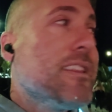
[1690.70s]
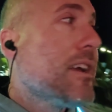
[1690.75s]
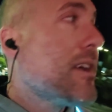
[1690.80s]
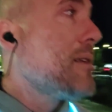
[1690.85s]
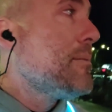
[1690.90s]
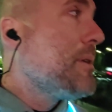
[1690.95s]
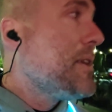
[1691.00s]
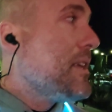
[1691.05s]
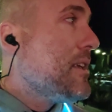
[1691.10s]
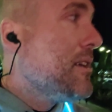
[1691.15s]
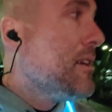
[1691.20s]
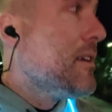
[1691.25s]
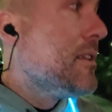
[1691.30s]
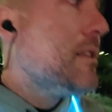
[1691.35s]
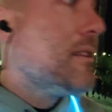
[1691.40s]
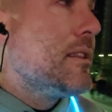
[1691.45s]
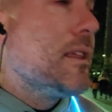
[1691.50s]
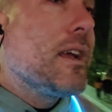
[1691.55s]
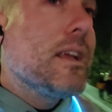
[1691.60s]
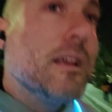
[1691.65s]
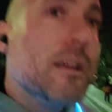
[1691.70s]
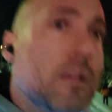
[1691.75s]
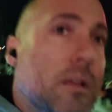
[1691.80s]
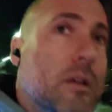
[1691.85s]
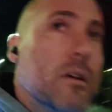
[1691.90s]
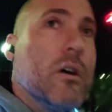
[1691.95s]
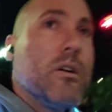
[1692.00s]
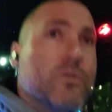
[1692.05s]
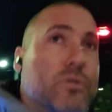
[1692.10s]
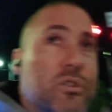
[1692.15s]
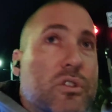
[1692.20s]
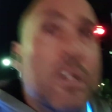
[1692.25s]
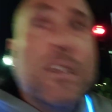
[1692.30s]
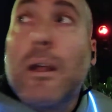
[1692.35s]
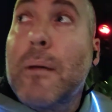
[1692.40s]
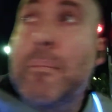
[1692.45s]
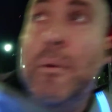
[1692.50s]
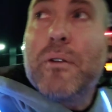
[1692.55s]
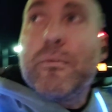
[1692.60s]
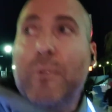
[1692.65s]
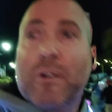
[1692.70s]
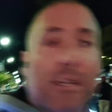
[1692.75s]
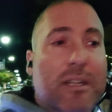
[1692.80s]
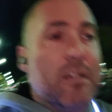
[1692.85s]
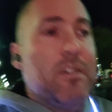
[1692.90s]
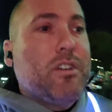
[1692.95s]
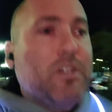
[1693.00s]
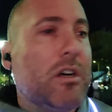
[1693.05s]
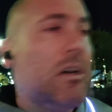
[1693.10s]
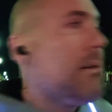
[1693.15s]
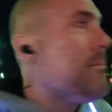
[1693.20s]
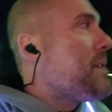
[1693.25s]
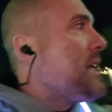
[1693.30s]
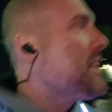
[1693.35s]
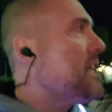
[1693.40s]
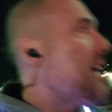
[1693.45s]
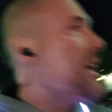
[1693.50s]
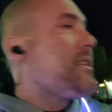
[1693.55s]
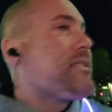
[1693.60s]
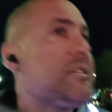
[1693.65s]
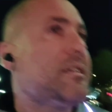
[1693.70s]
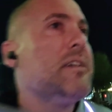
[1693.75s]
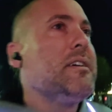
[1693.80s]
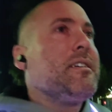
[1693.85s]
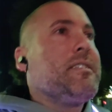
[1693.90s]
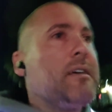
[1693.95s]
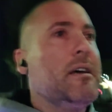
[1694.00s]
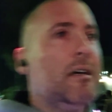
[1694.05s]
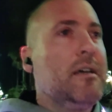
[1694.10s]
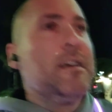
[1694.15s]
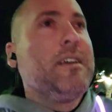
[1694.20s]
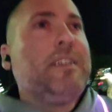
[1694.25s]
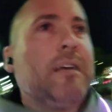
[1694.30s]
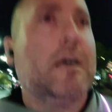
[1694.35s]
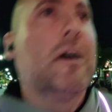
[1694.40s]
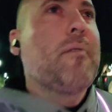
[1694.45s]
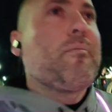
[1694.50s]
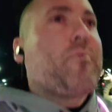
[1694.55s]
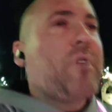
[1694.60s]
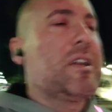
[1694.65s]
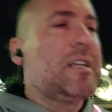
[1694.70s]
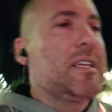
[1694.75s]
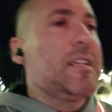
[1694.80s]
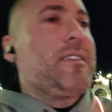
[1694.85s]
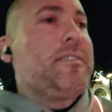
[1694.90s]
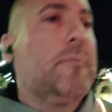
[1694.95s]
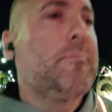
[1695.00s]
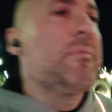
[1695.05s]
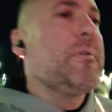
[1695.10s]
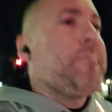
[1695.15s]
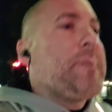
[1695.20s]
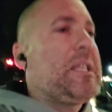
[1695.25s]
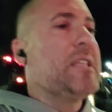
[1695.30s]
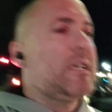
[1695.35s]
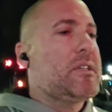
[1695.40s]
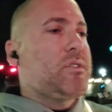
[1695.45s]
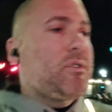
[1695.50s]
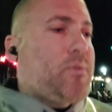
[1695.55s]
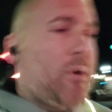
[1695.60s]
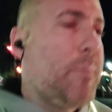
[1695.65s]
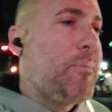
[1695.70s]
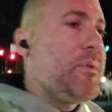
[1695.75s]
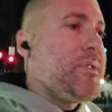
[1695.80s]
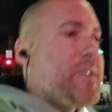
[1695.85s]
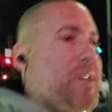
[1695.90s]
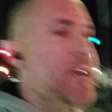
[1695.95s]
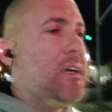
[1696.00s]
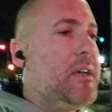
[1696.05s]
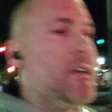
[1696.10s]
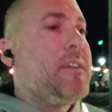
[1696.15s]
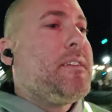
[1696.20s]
they're gonna be. They, oh shit! I'm gonna run. Oh my legs! I'm running, but oh, my legs are crippled.